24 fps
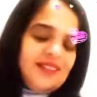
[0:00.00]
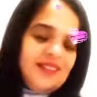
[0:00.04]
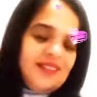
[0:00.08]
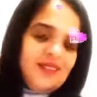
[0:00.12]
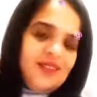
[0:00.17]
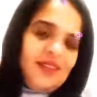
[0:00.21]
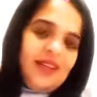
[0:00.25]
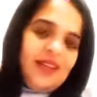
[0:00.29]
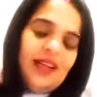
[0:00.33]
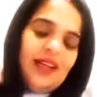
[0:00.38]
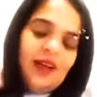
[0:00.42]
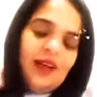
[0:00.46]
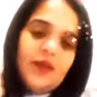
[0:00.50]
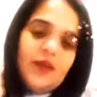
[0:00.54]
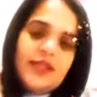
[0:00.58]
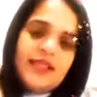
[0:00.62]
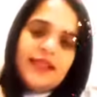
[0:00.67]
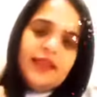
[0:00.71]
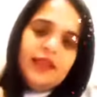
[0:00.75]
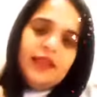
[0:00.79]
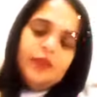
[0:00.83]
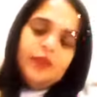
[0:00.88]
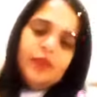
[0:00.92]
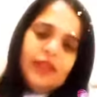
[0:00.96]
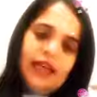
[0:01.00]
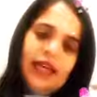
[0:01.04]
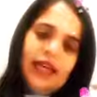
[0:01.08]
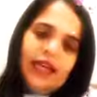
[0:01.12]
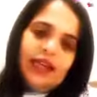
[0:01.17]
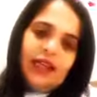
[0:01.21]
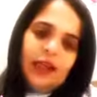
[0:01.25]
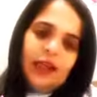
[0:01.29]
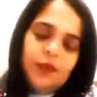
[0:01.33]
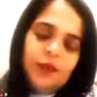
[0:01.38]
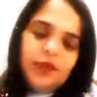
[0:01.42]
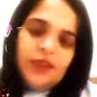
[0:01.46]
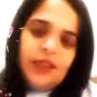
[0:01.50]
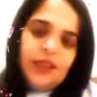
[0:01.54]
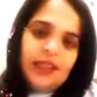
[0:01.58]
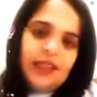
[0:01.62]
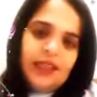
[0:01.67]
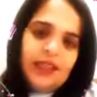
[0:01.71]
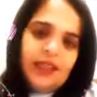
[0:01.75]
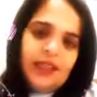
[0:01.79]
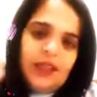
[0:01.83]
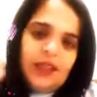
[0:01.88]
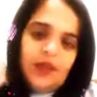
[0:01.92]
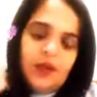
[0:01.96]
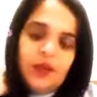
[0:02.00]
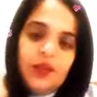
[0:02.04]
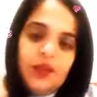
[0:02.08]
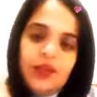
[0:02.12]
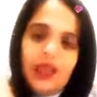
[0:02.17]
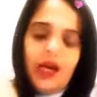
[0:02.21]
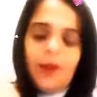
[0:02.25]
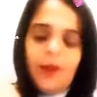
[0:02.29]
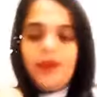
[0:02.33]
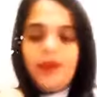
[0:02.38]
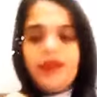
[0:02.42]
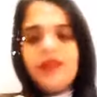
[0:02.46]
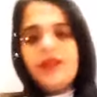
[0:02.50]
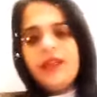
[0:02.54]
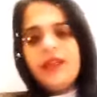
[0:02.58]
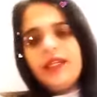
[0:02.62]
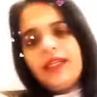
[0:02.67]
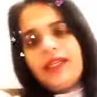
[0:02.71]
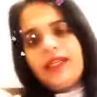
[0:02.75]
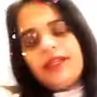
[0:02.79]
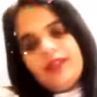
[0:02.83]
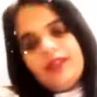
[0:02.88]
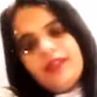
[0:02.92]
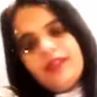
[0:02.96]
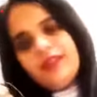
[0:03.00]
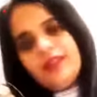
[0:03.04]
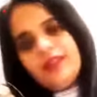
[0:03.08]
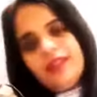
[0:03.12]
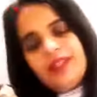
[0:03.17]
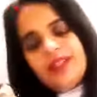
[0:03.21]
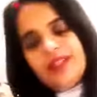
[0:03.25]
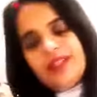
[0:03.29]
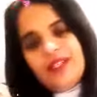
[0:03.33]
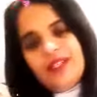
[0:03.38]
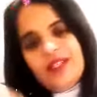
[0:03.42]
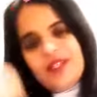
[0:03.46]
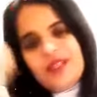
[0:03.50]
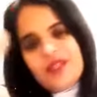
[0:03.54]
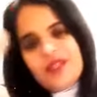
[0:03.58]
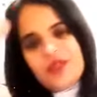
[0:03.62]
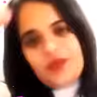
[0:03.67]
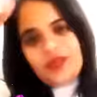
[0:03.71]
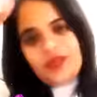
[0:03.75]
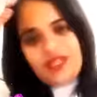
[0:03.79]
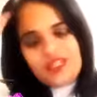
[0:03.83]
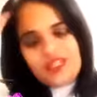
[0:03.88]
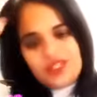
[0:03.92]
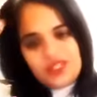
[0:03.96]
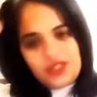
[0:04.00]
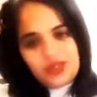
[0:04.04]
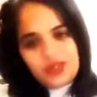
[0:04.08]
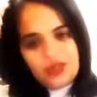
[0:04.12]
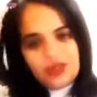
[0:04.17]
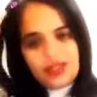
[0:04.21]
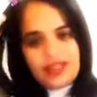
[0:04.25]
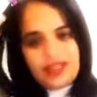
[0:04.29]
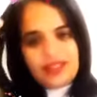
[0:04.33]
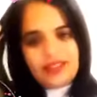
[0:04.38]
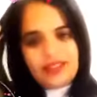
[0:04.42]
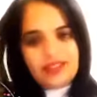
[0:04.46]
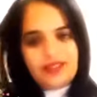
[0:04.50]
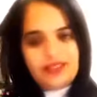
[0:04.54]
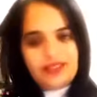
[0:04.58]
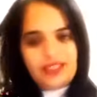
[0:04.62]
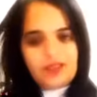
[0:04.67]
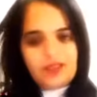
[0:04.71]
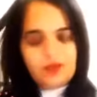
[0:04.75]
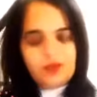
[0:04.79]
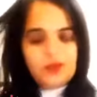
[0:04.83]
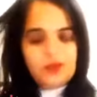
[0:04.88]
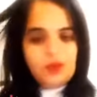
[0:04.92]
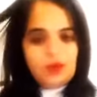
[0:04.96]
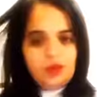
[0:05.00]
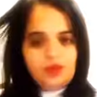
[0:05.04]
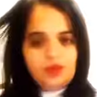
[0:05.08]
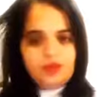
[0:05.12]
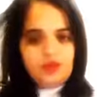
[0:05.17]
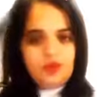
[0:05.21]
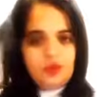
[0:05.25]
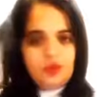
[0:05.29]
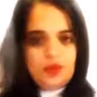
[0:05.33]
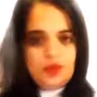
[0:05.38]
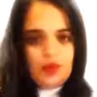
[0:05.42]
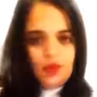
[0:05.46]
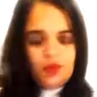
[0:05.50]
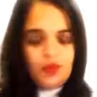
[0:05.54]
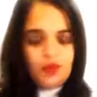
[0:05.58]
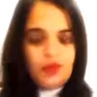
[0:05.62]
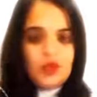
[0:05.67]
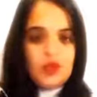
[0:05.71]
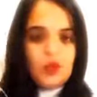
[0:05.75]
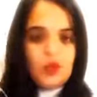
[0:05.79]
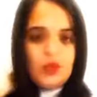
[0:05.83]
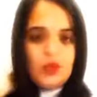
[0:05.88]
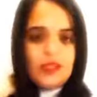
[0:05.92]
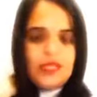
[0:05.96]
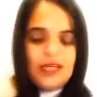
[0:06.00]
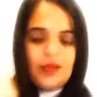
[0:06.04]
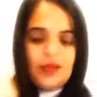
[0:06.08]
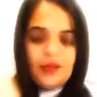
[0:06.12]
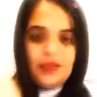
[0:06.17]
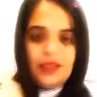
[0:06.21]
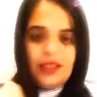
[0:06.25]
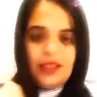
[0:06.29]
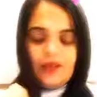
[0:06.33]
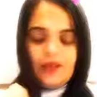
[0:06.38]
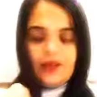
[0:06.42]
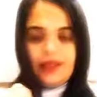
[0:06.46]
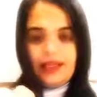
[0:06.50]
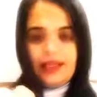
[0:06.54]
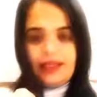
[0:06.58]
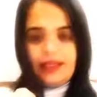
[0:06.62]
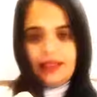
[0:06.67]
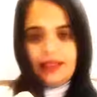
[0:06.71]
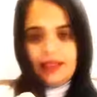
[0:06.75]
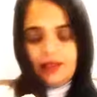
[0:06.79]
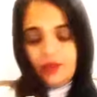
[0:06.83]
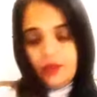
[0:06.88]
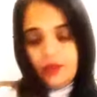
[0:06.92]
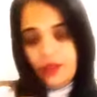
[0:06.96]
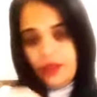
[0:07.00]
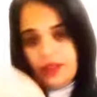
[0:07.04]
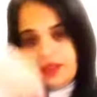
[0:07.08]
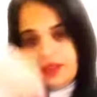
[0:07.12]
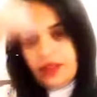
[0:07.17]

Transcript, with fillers: Well, I was a little tied up today and I couldn't come in earlier. So I just thought I'll connect with all of you beautiful souls out there right now.